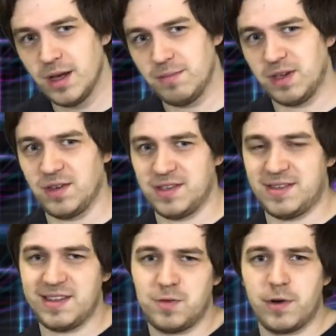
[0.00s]
Because
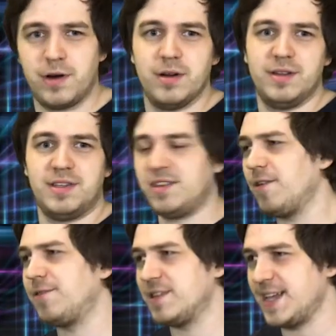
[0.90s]
that's where the
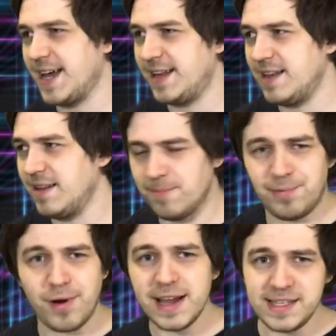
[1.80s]
stuff is that they didn't
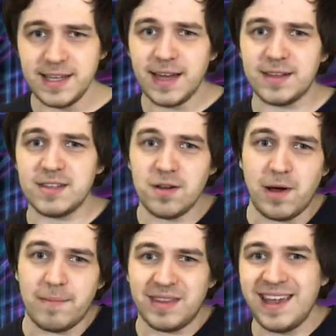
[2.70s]
price yet. So
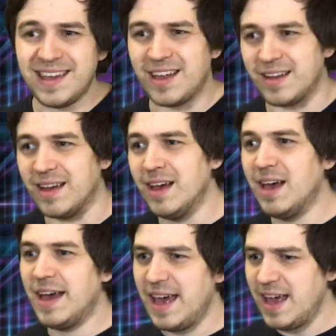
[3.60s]
I'm thinking,
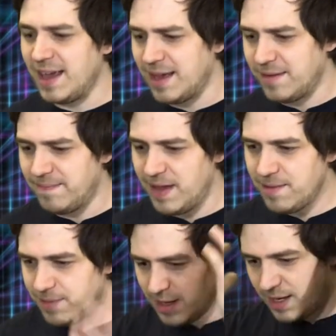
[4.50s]
hey,
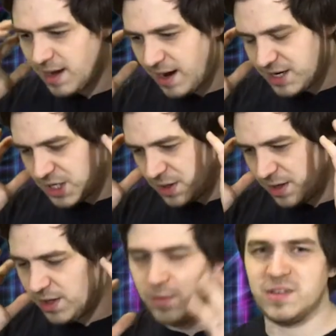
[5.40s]
maybe I
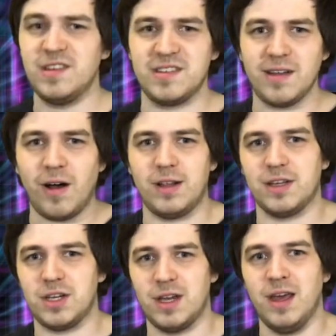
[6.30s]
should use this
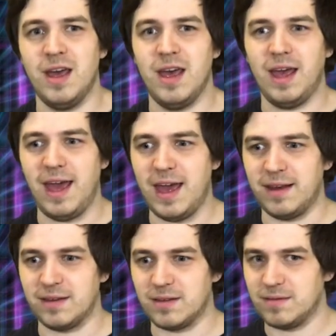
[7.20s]
knowledge
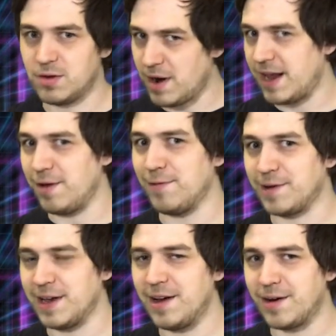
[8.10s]
and try it
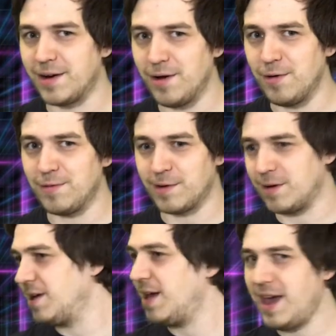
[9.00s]
over here,
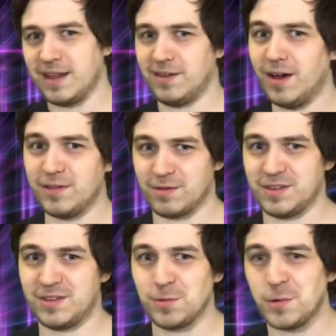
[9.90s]
over at
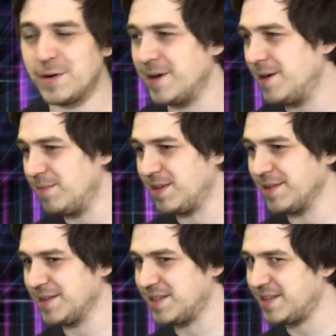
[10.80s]
Gunter's store,
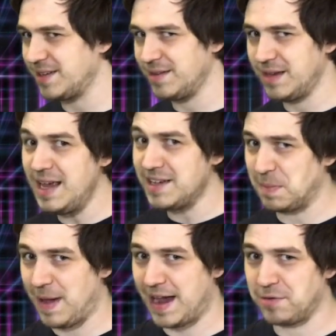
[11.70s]
because he has
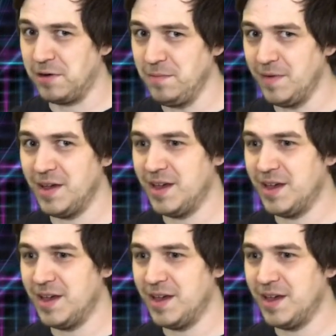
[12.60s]
a back room.